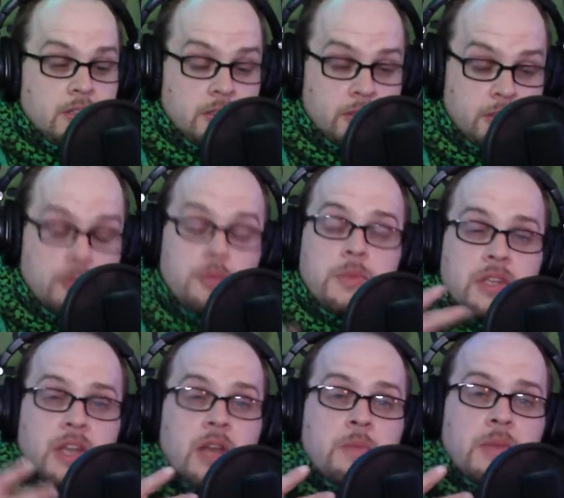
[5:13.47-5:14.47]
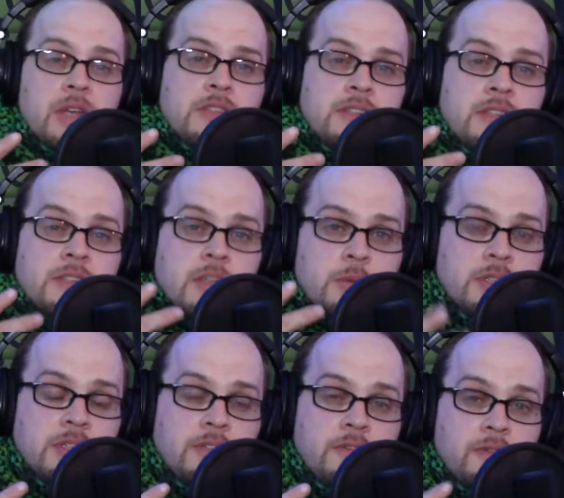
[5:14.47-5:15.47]
2 mid-cap magazines I
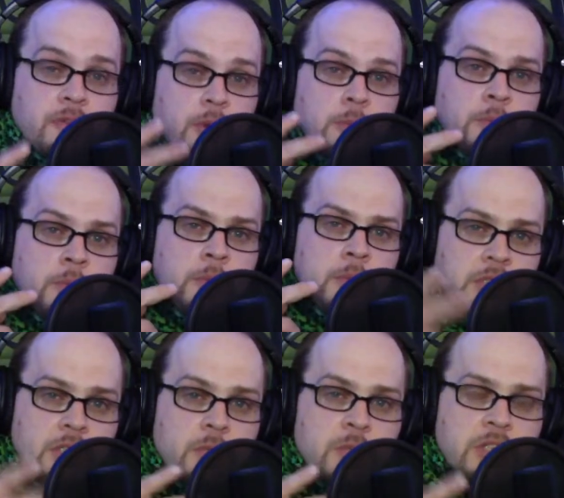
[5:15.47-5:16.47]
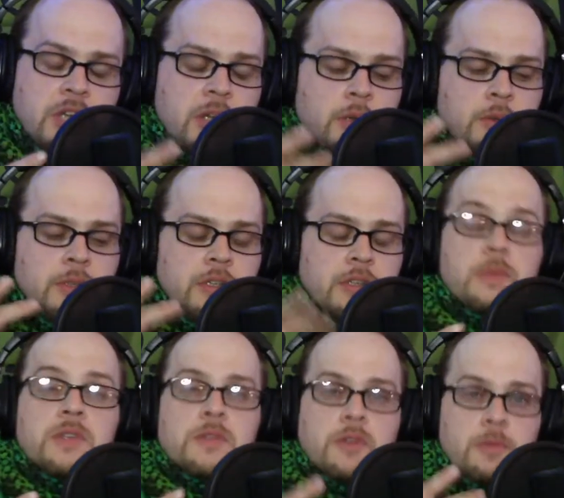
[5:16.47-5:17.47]
received from Team Shadow in the
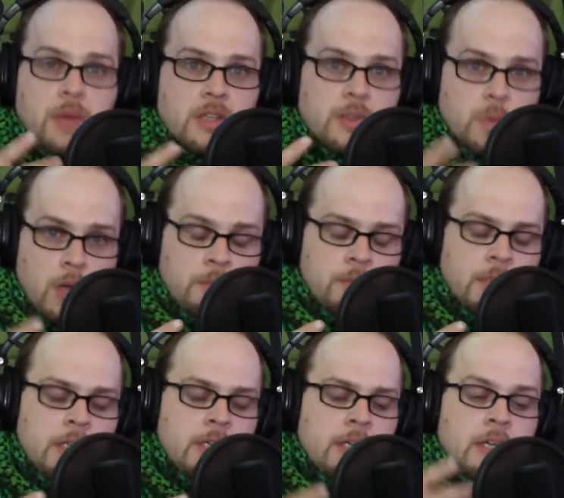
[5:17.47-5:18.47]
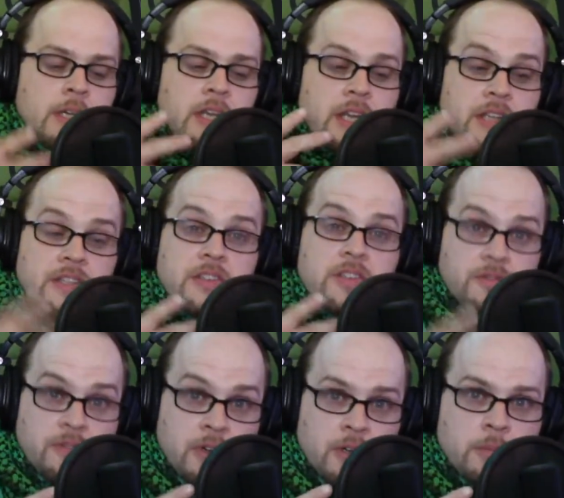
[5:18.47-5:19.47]
mystery box swap, and I did
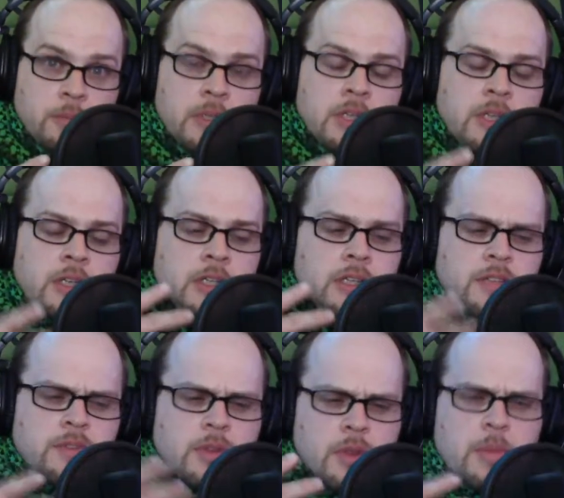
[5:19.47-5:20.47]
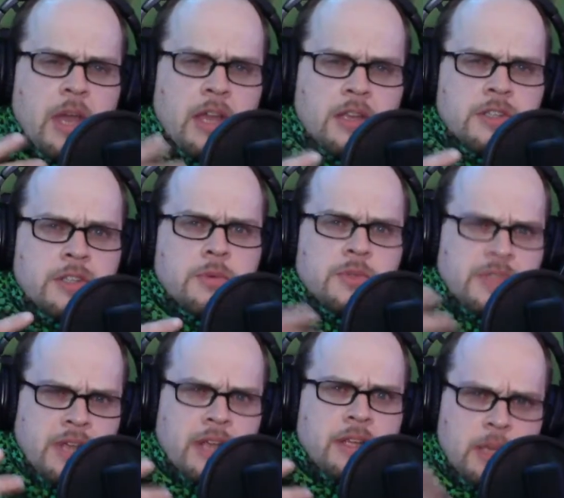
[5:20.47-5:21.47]
confirm, even though the packaging was
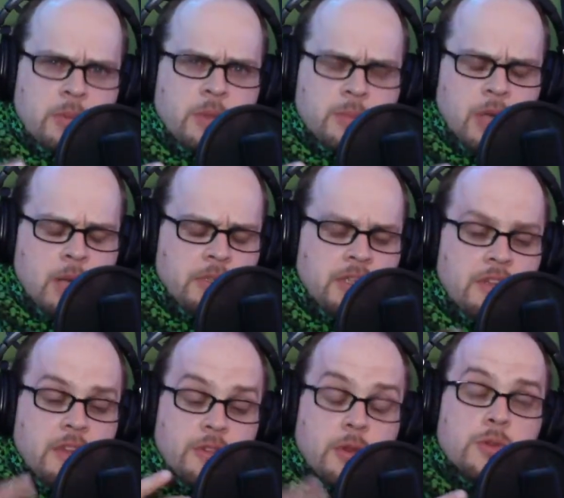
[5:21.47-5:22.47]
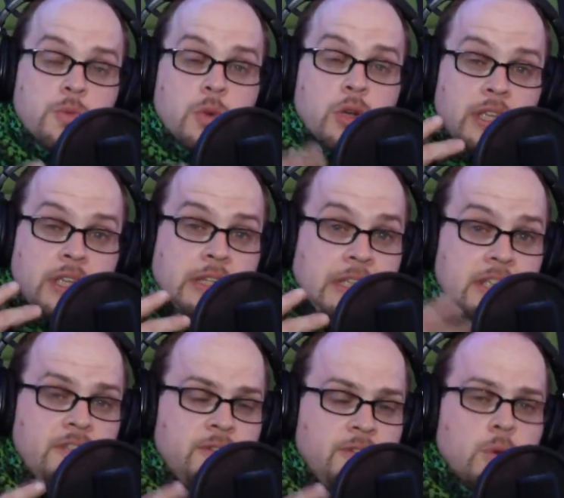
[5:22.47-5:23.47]
not labeled properly, that those were Elite
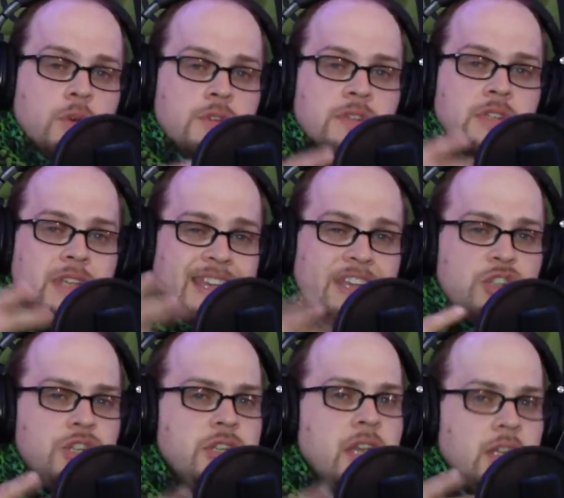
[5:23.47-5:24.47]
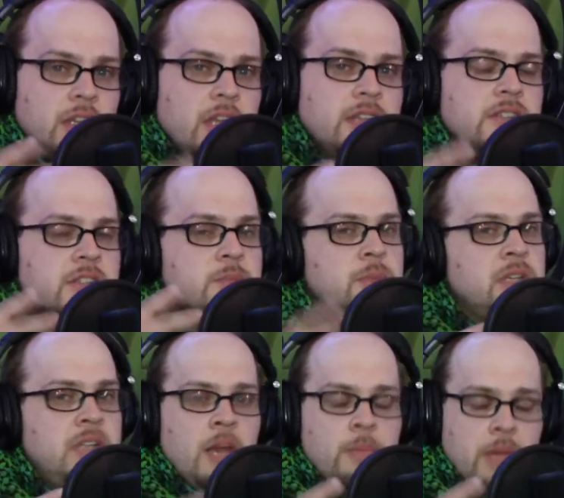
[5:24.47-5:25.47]
Force H&K licensed
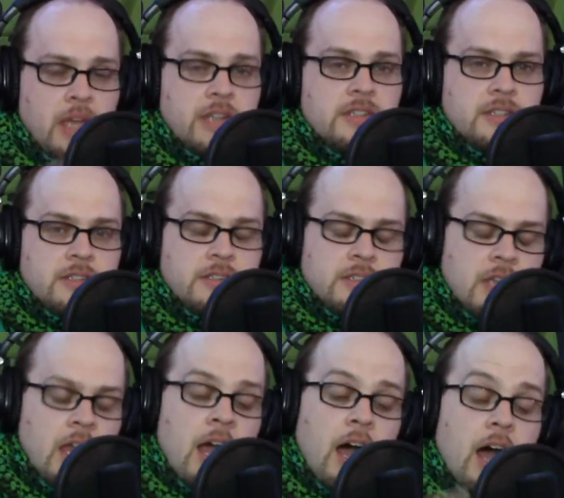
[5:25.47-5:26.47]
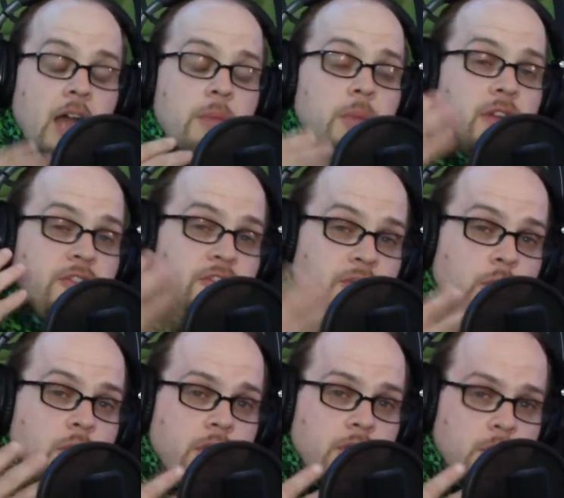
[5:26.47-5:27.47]
mid-cap magazines. I bought 4
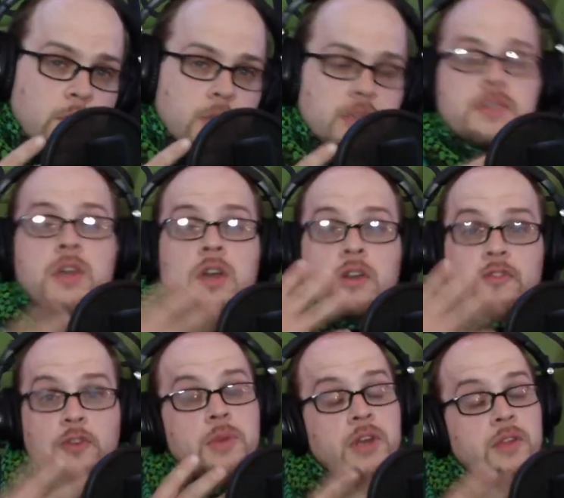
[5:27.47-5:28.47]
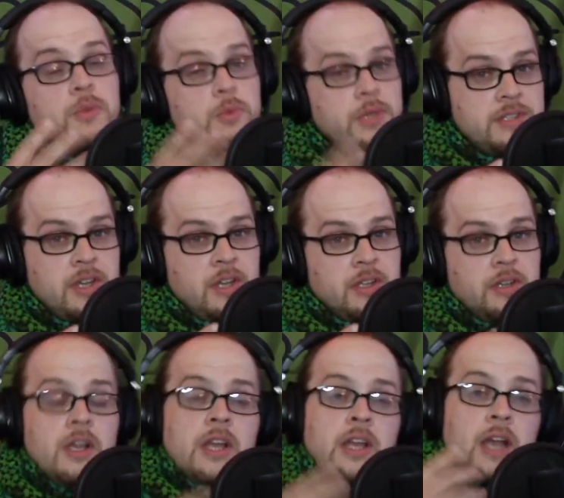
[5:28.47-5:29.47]
other ones from another retailer.
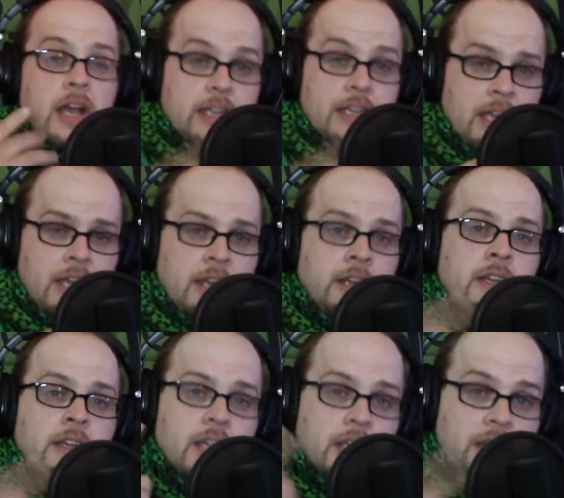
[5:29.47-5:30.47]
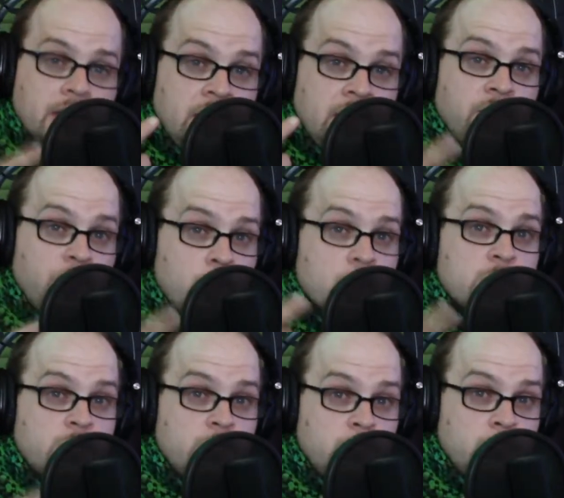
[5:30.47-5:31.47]
Again, Elite Force
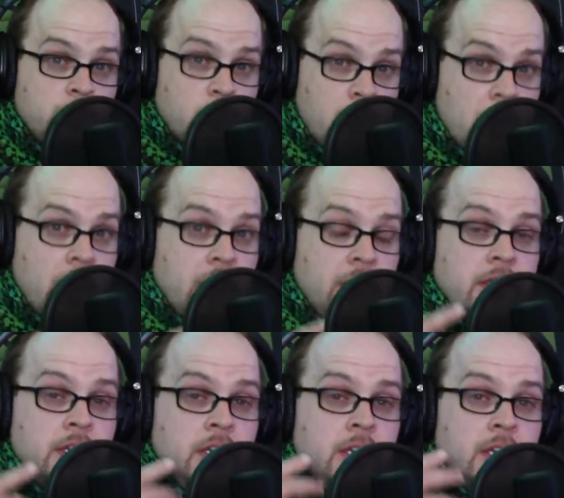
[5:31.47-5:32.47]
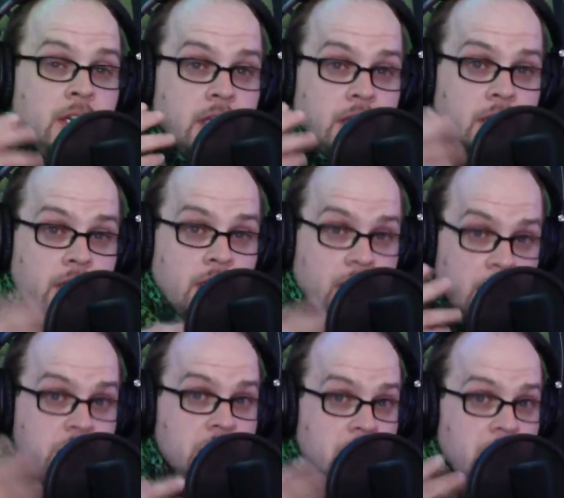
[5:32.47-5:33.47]
brand
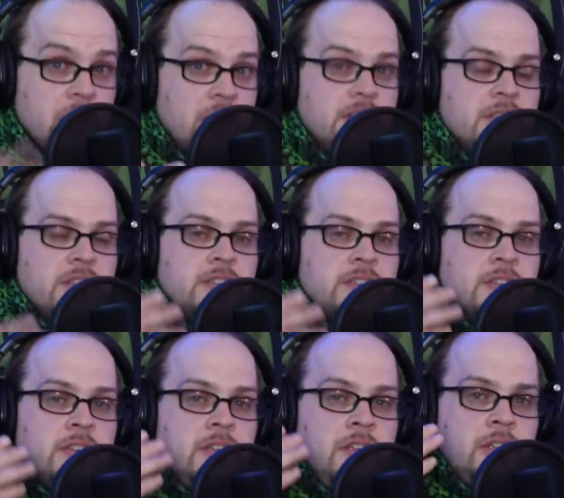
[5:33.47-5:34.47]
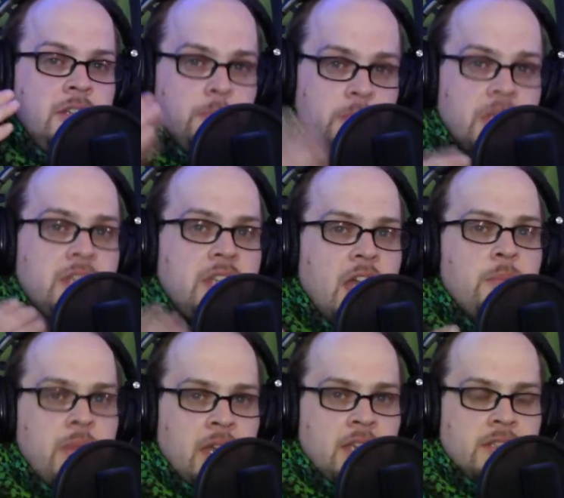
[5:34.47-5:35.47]
H&K licensed mid-cap
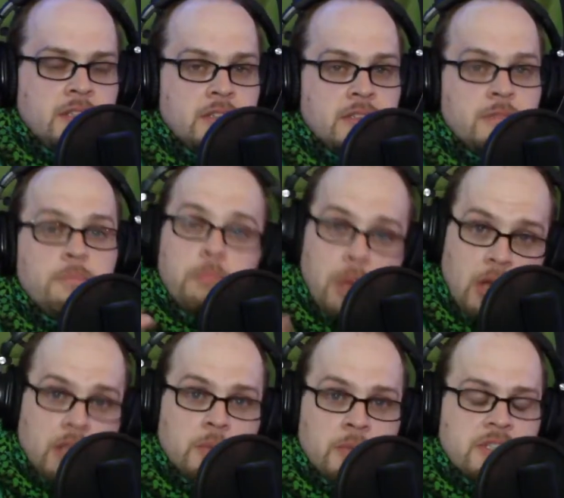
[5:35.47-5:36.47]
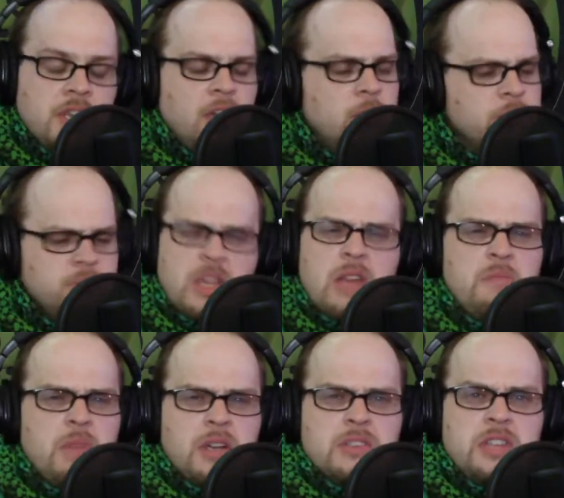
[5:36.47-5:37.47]
magazines, polymer style,
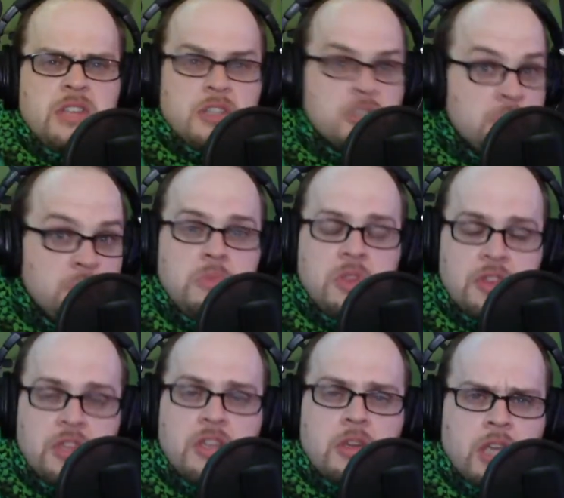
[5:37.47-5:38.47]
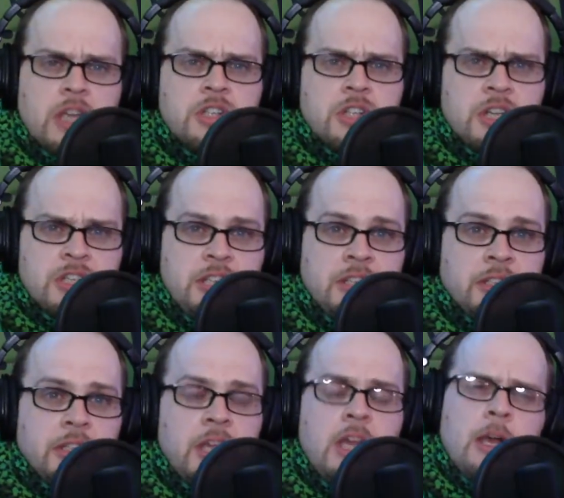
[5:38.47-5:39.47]
$10 each. Think you're catching a deal.
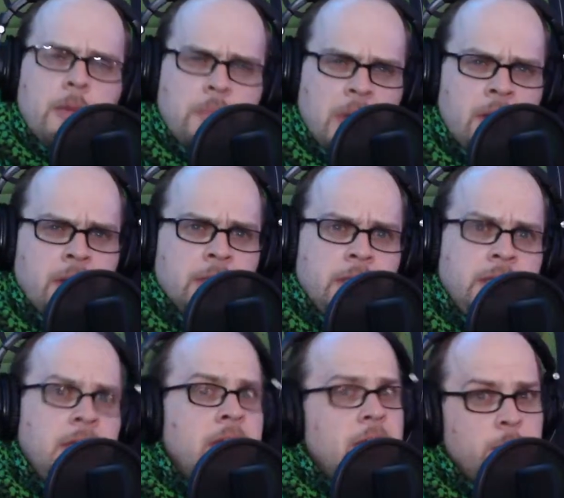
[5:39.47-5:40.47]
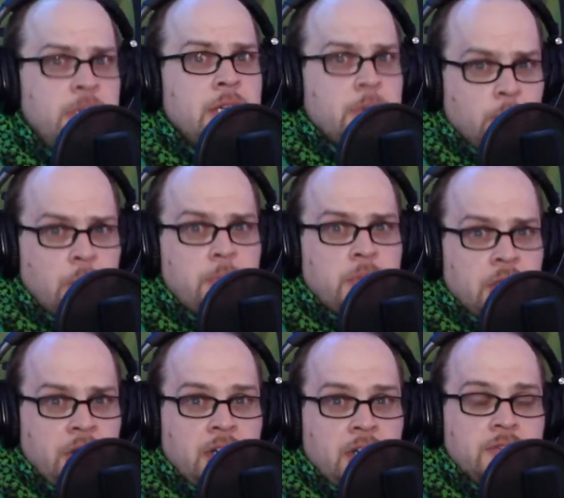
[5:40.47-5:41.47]
Apparently, I'm getting ripped
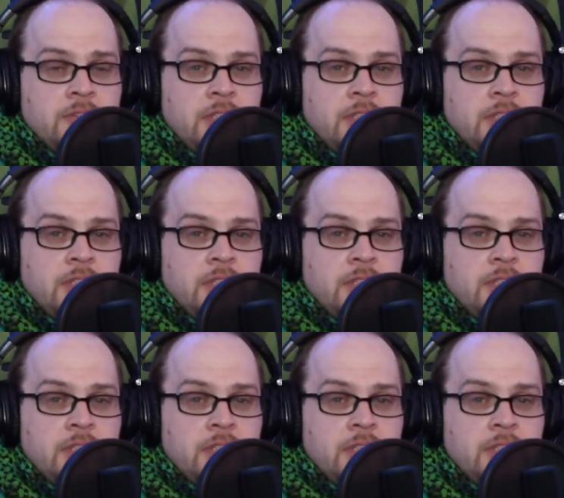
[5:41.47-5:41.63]
off.